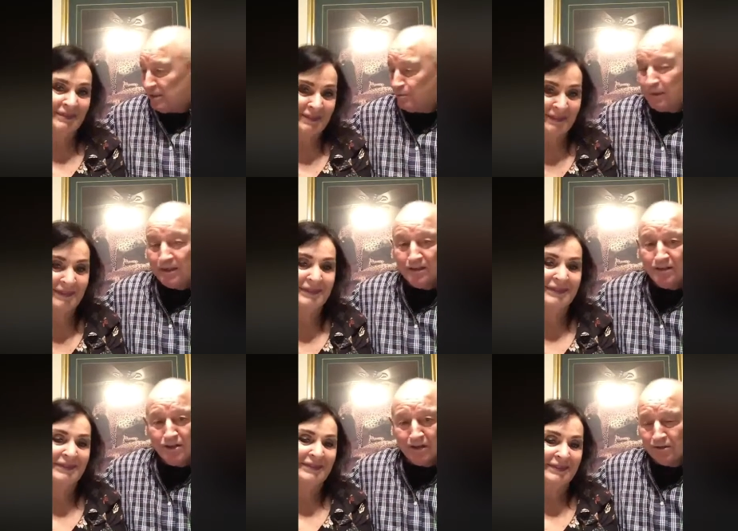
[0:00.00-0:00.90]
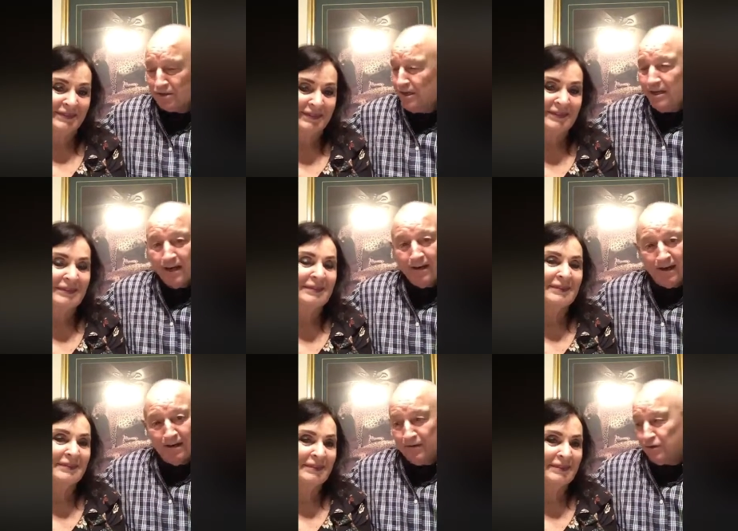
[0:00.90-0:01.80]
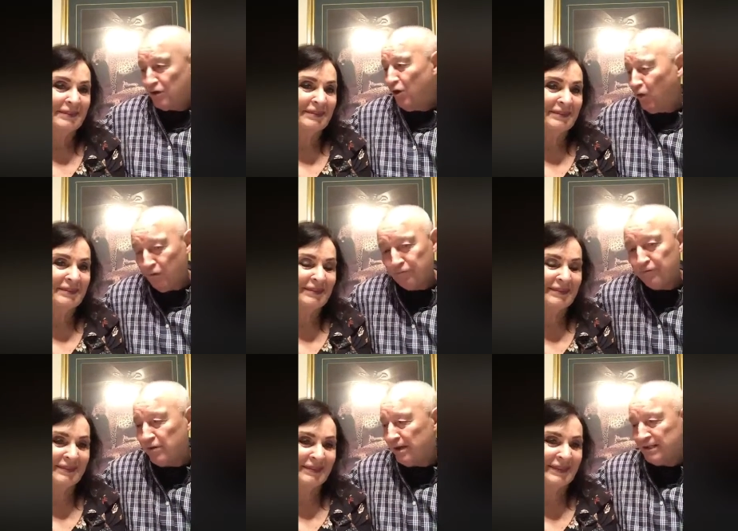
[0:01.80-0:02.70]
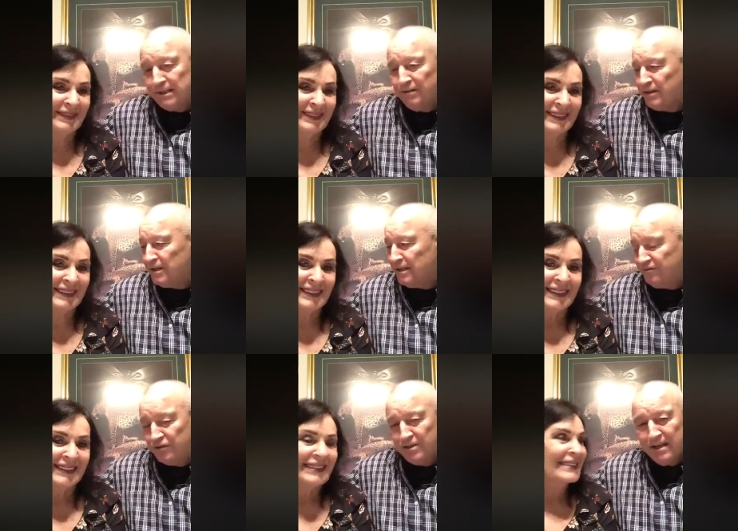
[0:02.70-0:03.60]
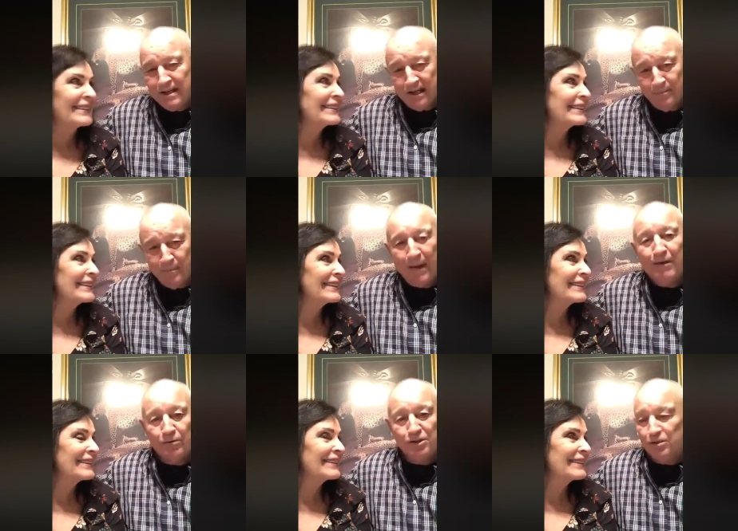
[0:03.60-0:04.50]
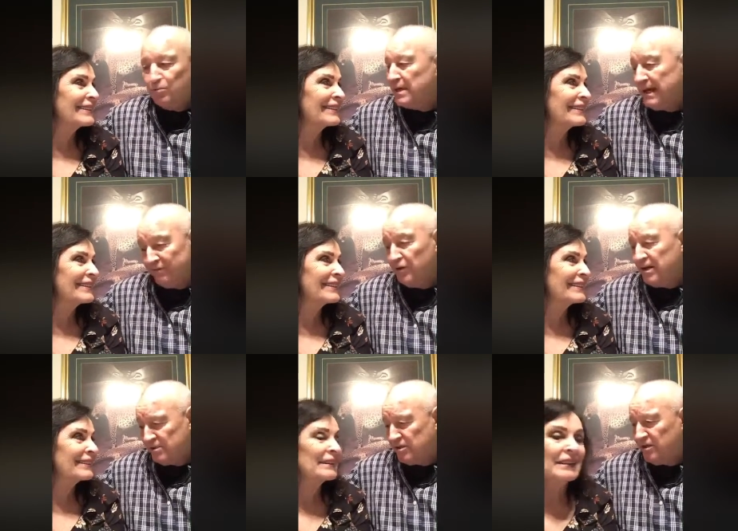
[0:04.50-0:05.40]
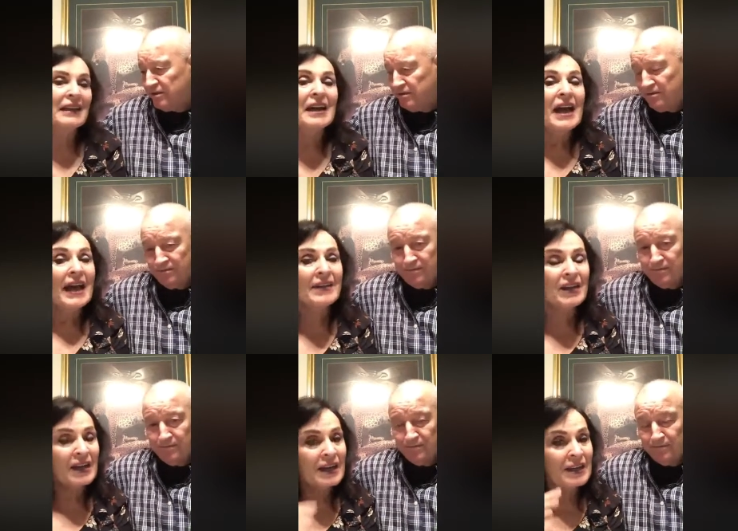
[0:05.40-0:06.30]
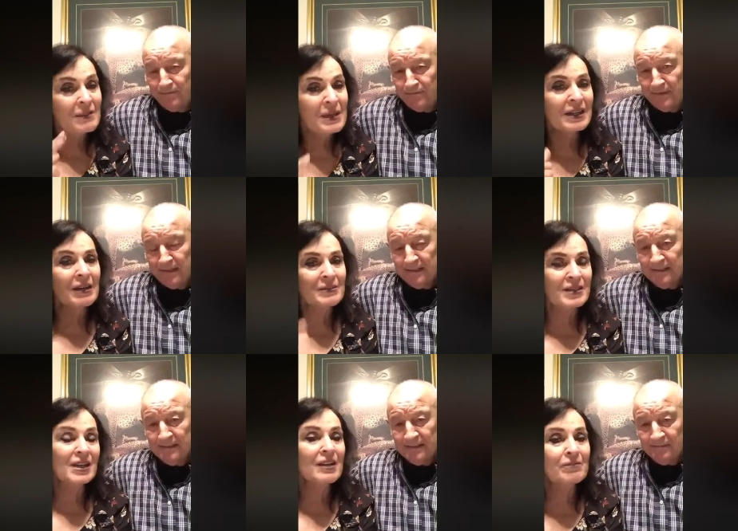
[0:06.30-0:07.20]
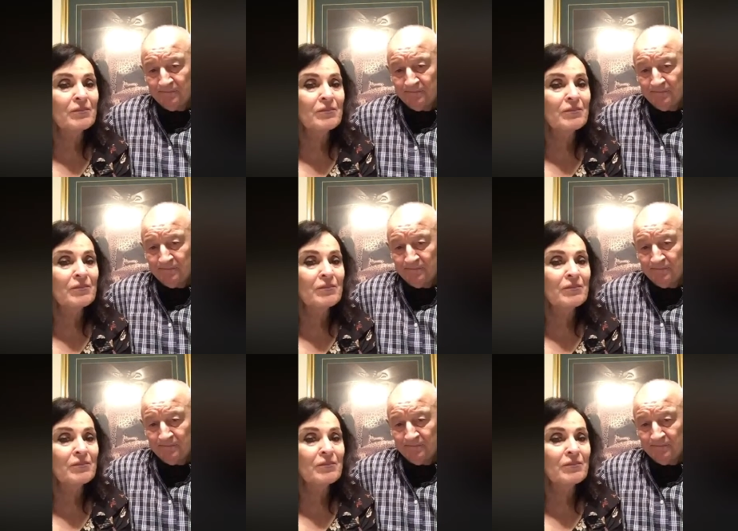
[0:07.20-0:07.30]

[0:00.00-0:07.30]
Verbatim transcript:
Speaker 1: to speak in tongues, and and there's a whole variety of other gifts and powers that we have on our side.
Speaker 2: And the enemy comes in